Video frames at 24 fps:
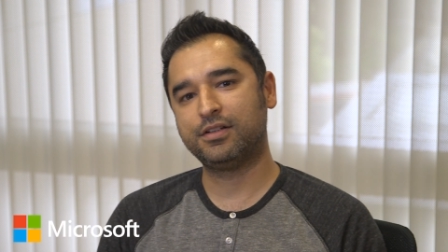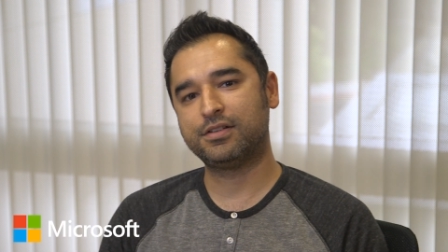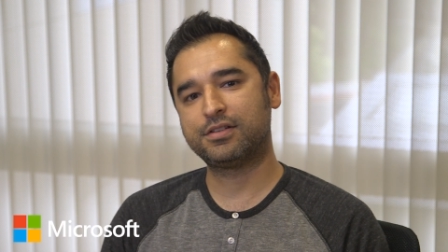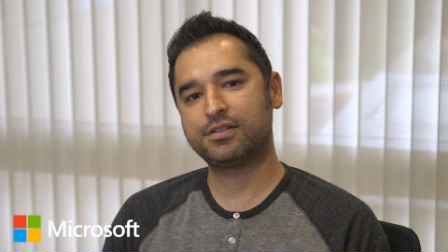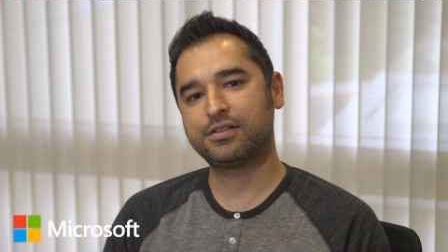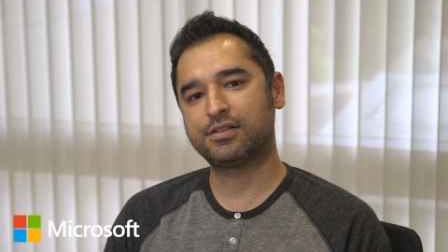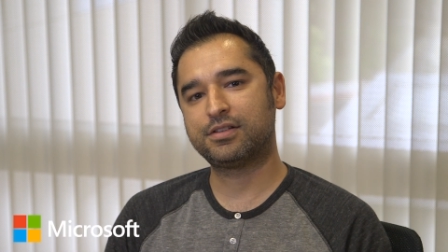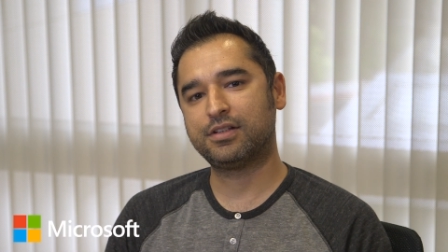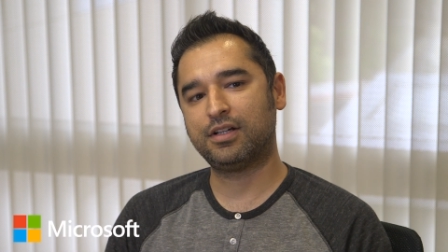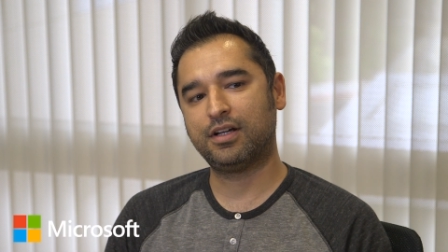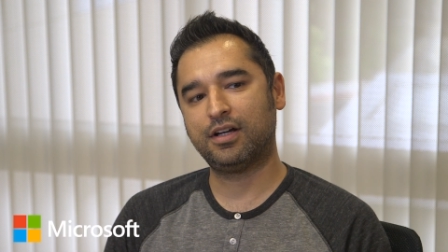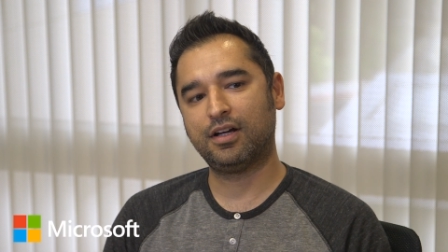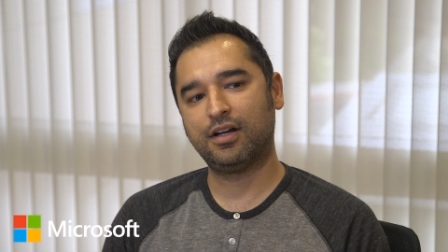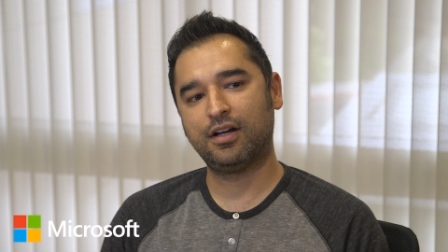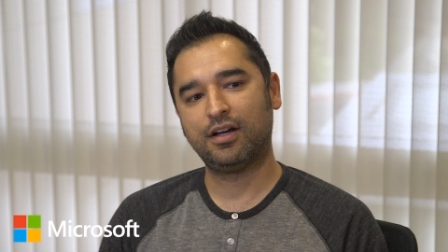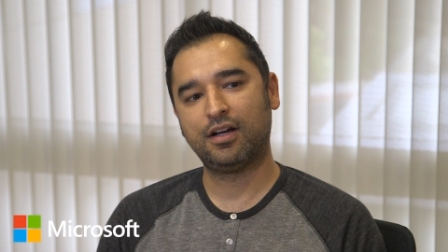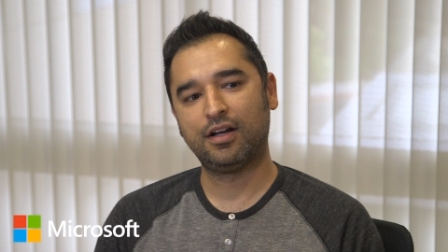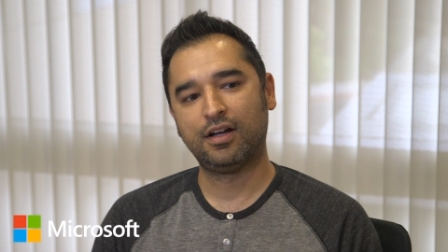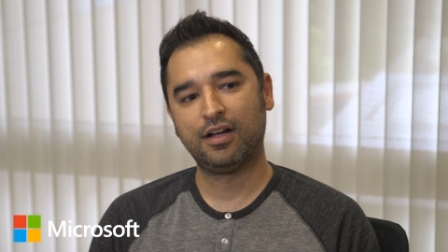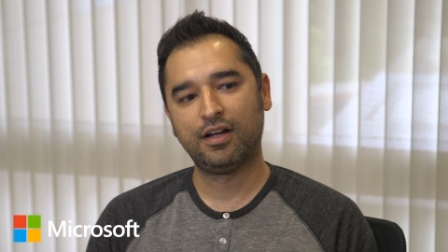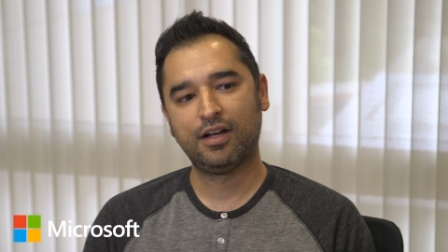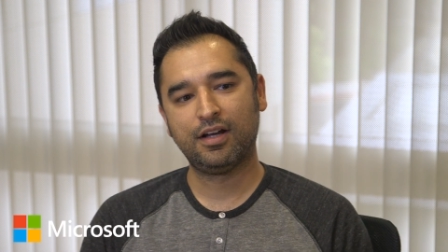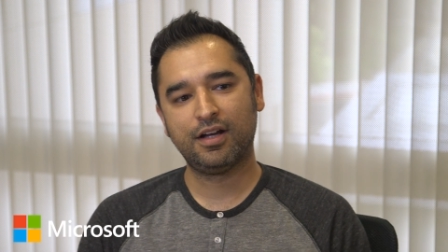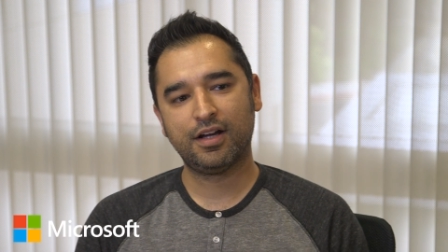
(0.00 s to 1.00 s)
It's, uh,
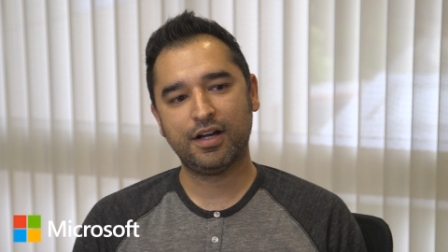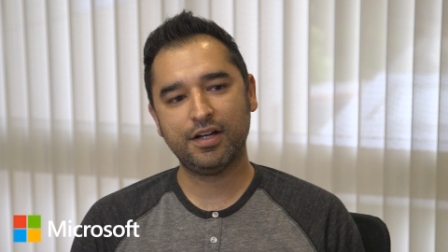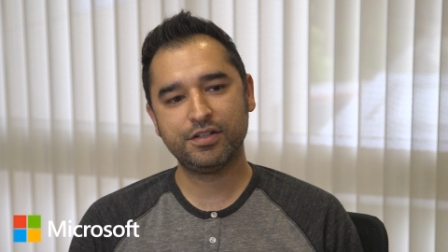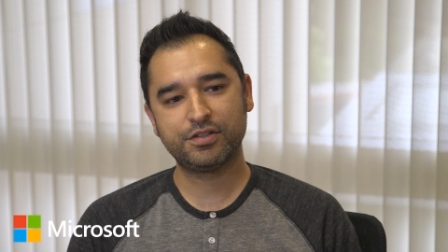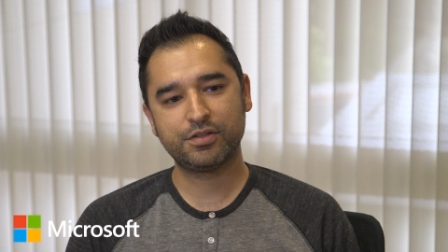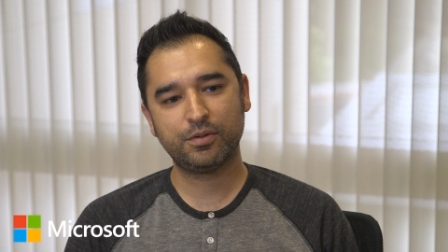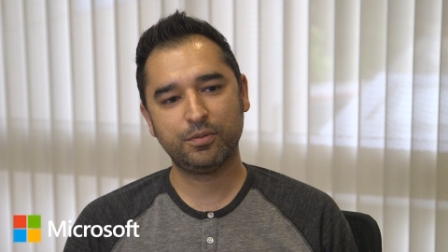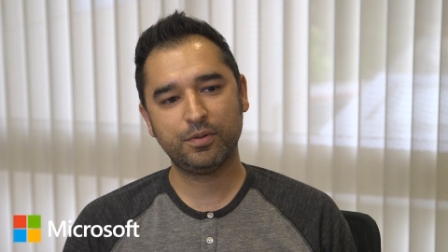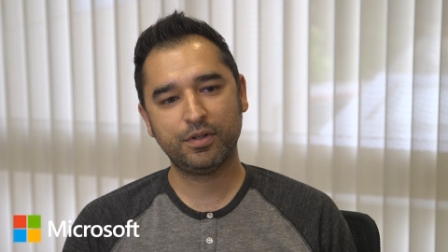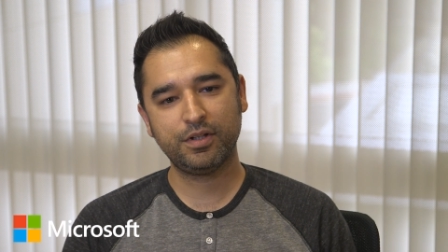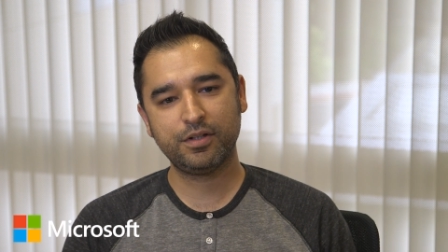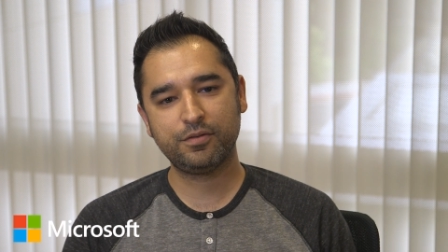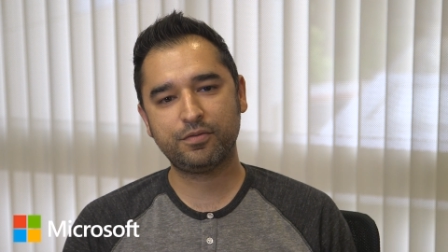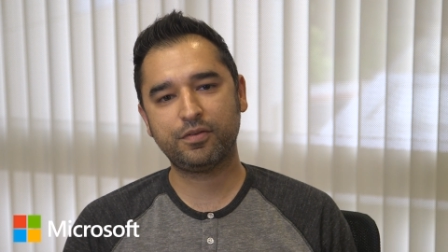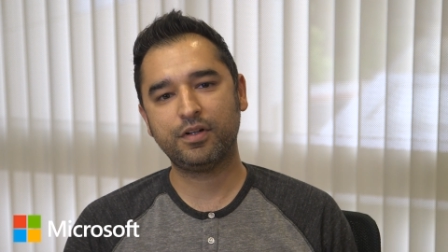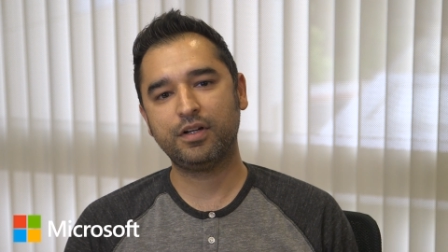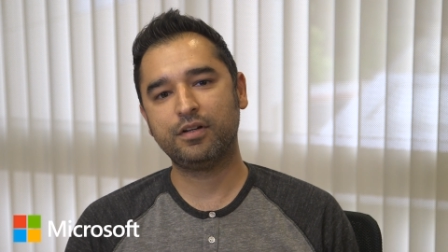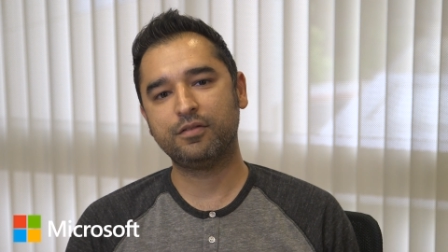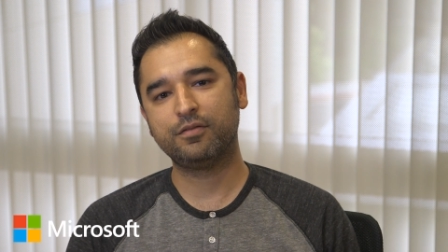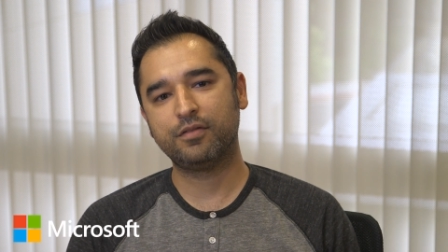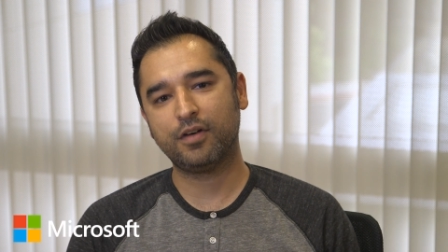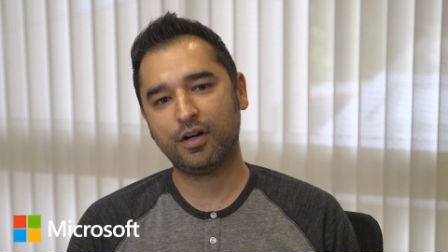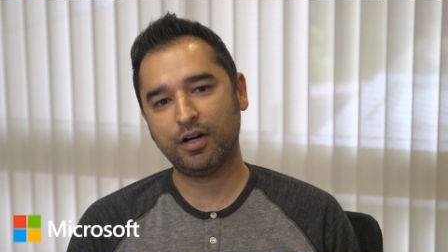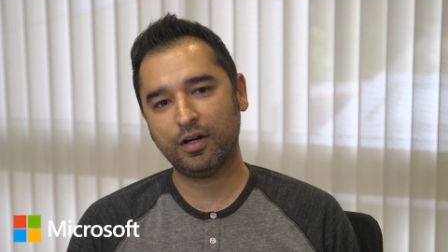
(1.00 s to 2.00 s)
it's a really
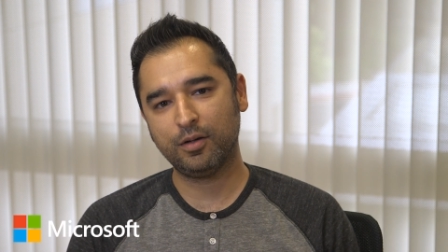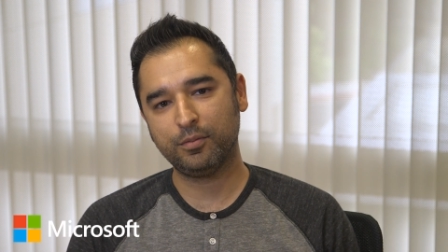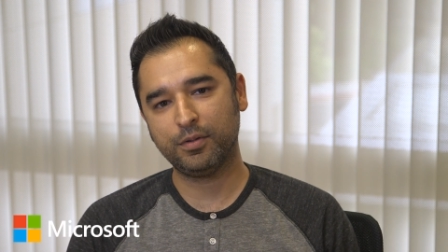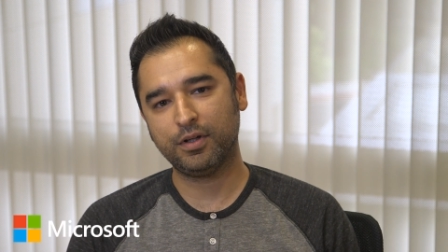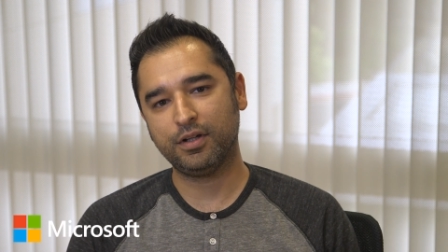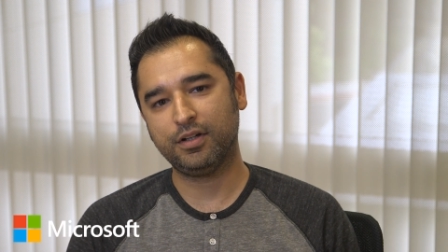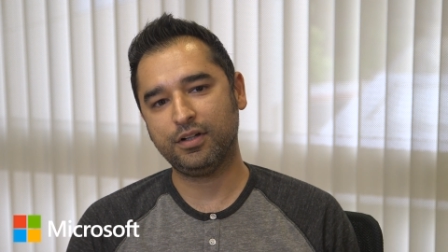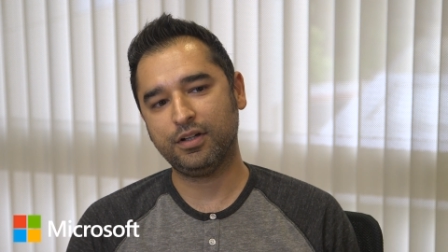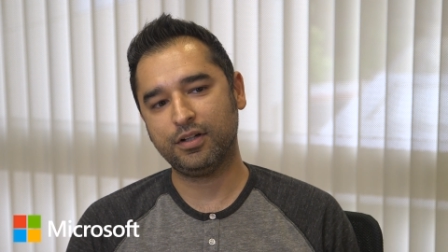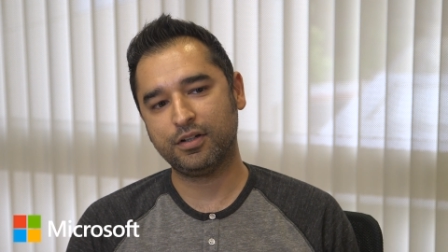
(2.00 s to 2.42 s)
fun environment.